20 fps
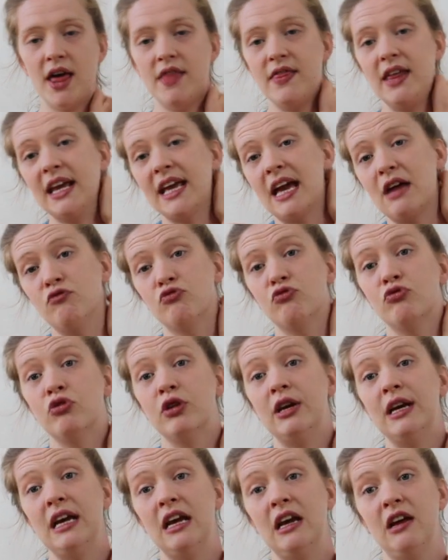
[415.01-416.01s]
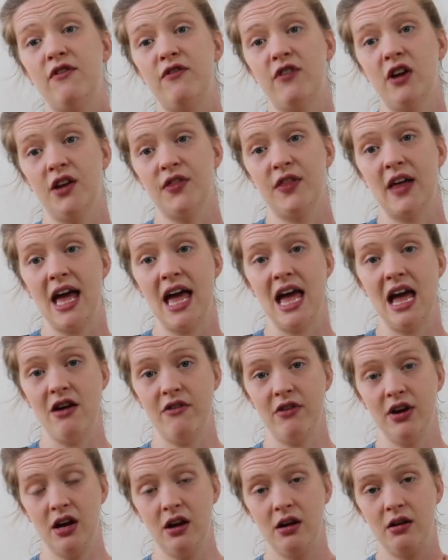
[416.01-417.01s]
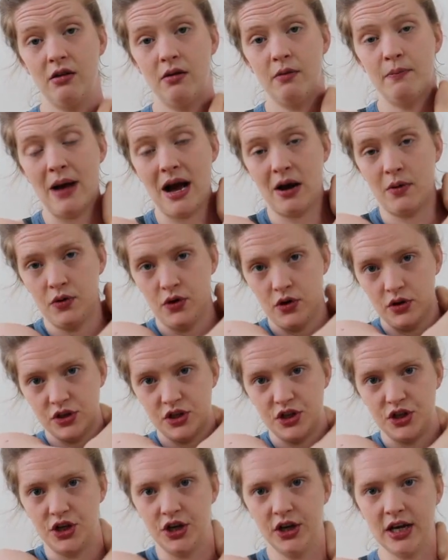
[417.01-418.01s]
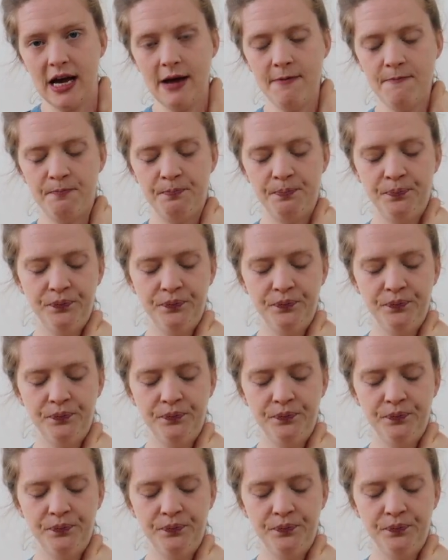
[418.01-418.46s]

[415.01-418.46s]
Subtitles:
and then again, re-flood that area back with oxygen, okay?